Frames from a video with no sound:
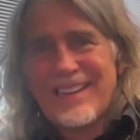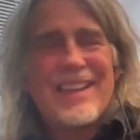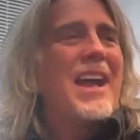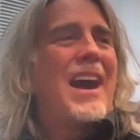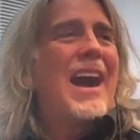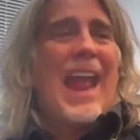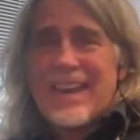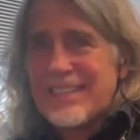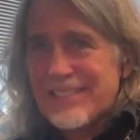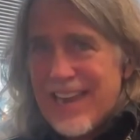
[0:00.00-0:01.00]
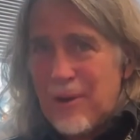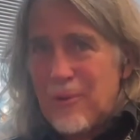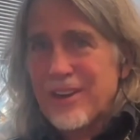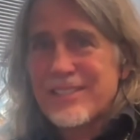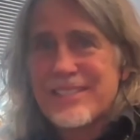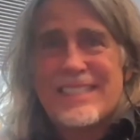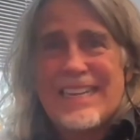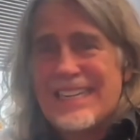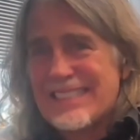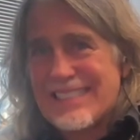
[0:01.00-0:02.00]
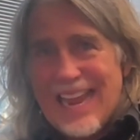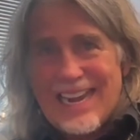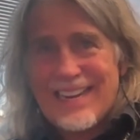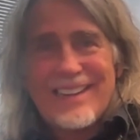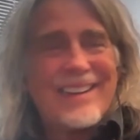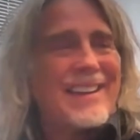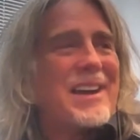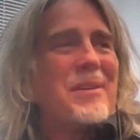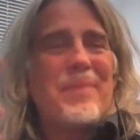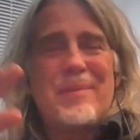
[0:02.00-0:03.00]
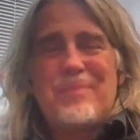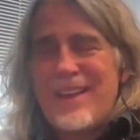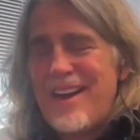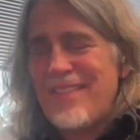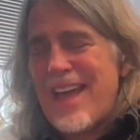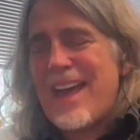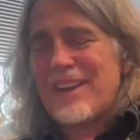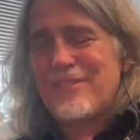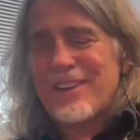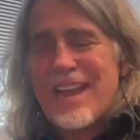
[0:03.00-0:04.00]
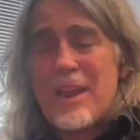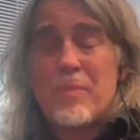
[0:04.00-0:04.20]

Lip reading: N is networks, D is data, but beyond that, I forget.